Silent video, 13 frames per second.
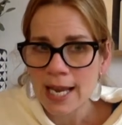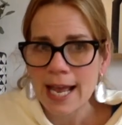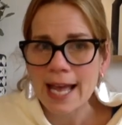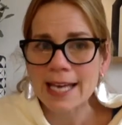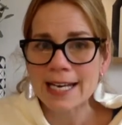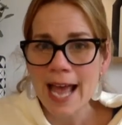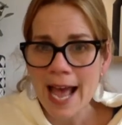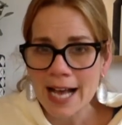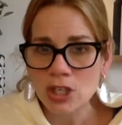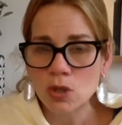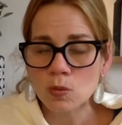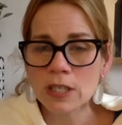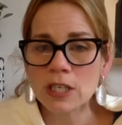and
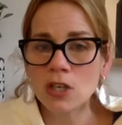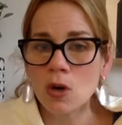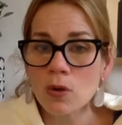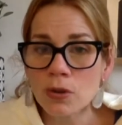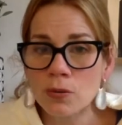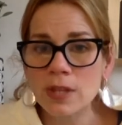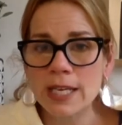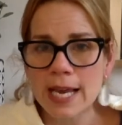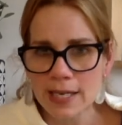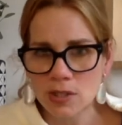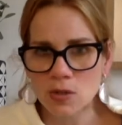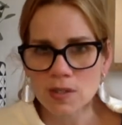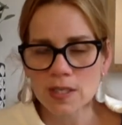actually go through the
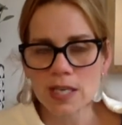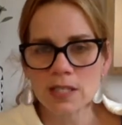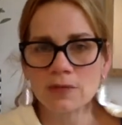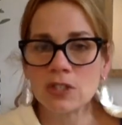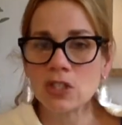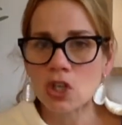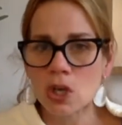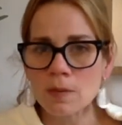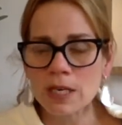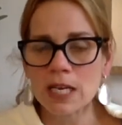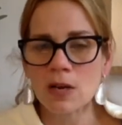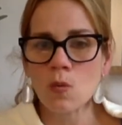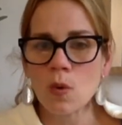exercise of
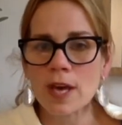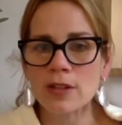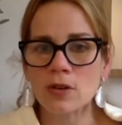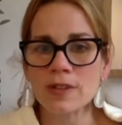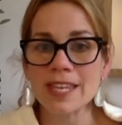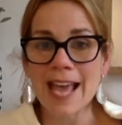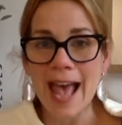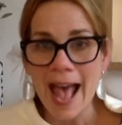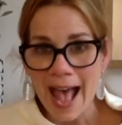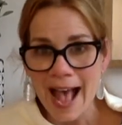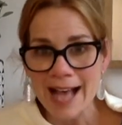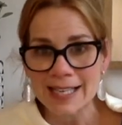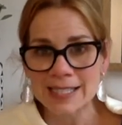determining whether the
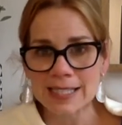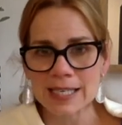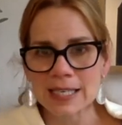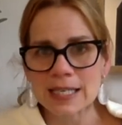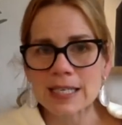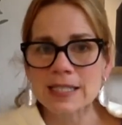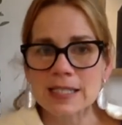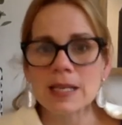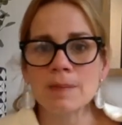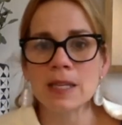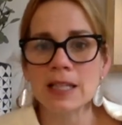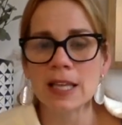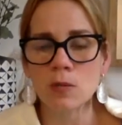ask is
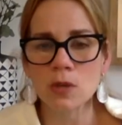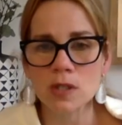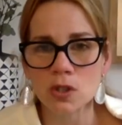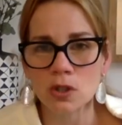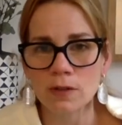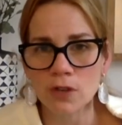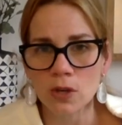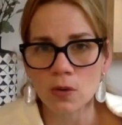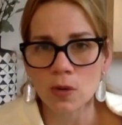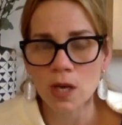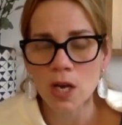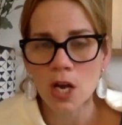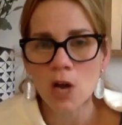something that will serve you,
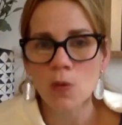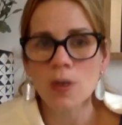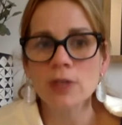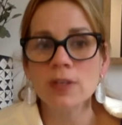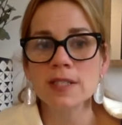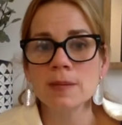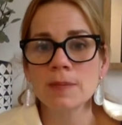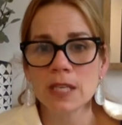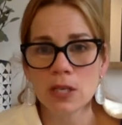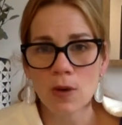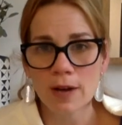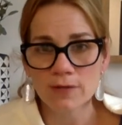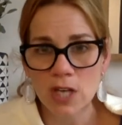whether it's something you
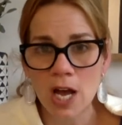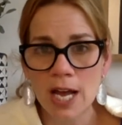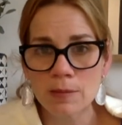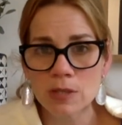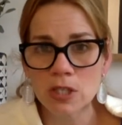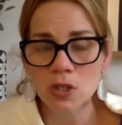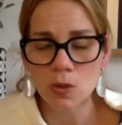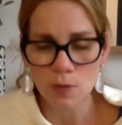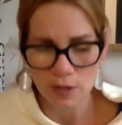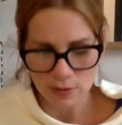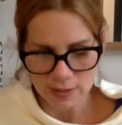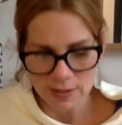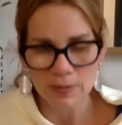have time to do, whether
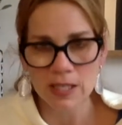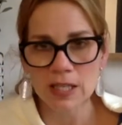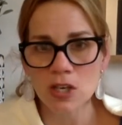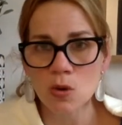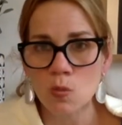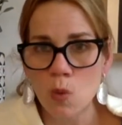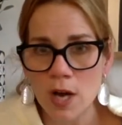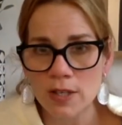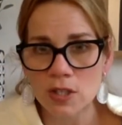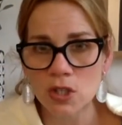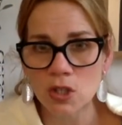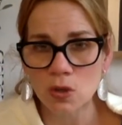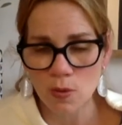it's something that you want to
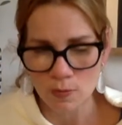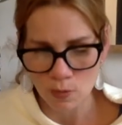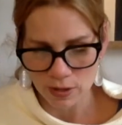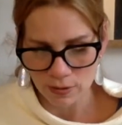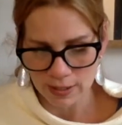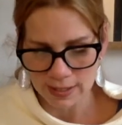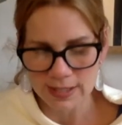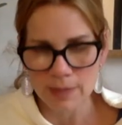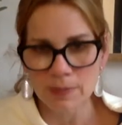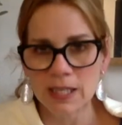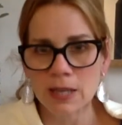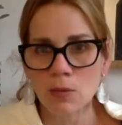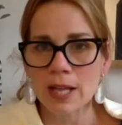do, and whether it's
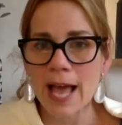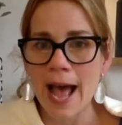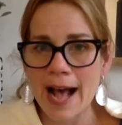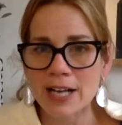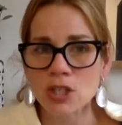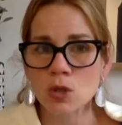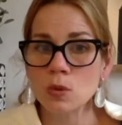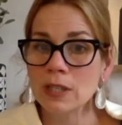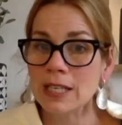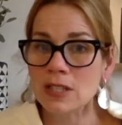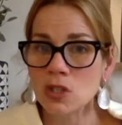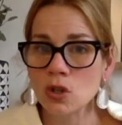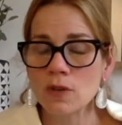something that will actually
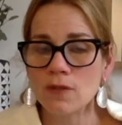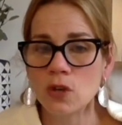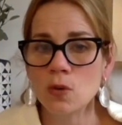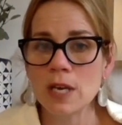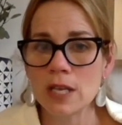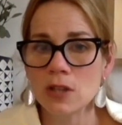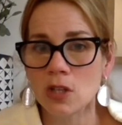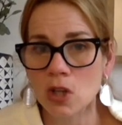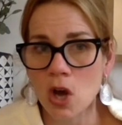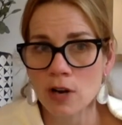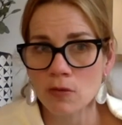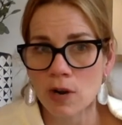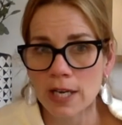serve you in the
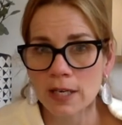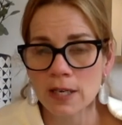long run.